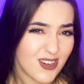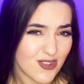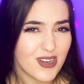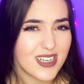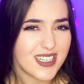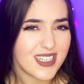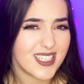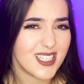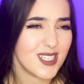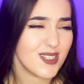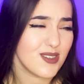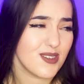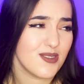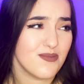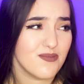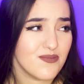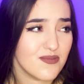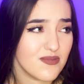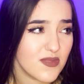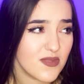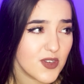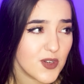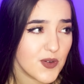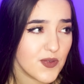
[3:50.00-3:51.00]

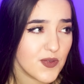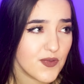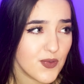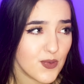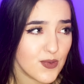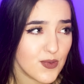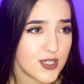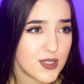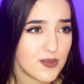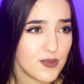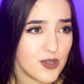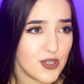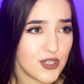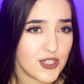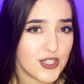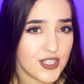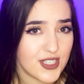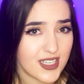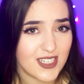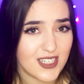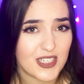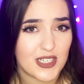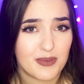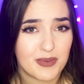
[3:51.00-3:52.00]
criticism for his merch has
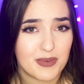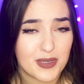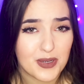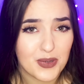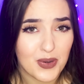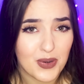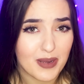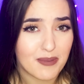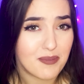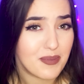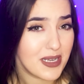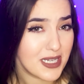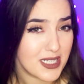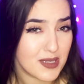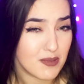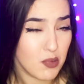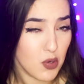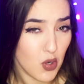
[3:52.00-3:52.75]
actually been quite piss